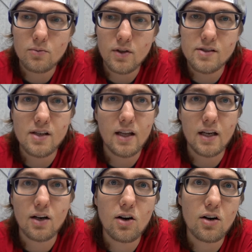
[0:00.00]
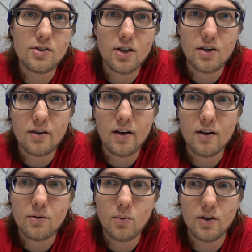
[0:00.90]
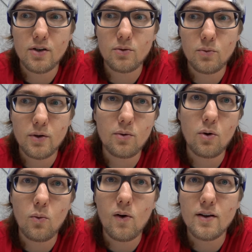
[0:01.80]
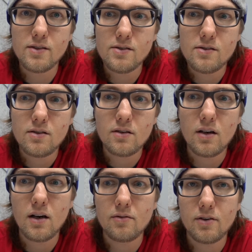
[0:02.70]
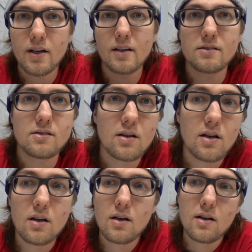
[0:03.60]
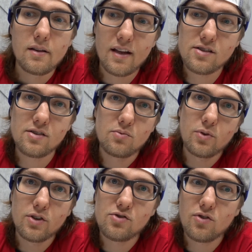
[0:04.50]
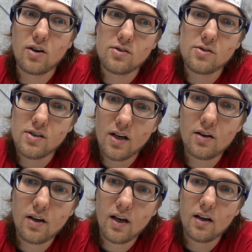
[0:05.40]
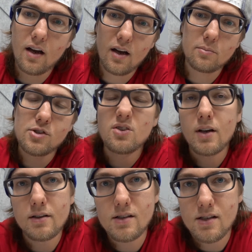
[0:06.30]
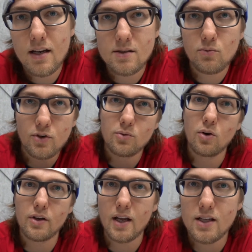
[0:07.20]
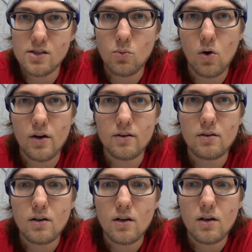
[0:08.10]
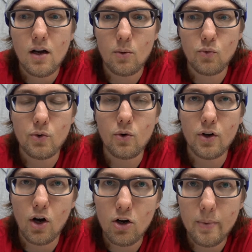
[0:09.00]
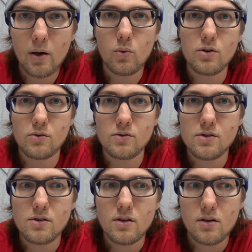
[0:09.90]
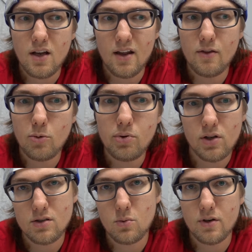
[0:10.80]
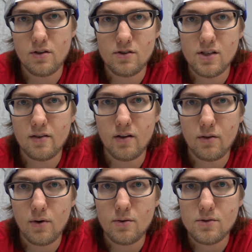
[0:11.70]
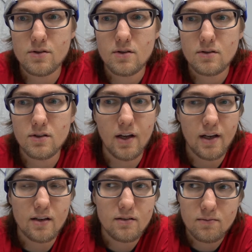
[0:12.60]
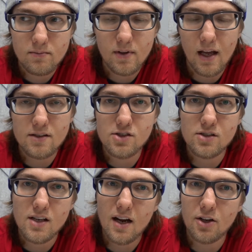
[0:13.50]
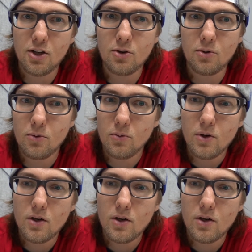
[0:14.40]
let's say like an Autark there where you can reroll ones for hits, that's just really strong. So it's like, okay, I'm shooting at these guys, I'm rerolling hits of 1, I'm rerolling all my wounds, and they're +1 to their saving throws. Like, that's just how you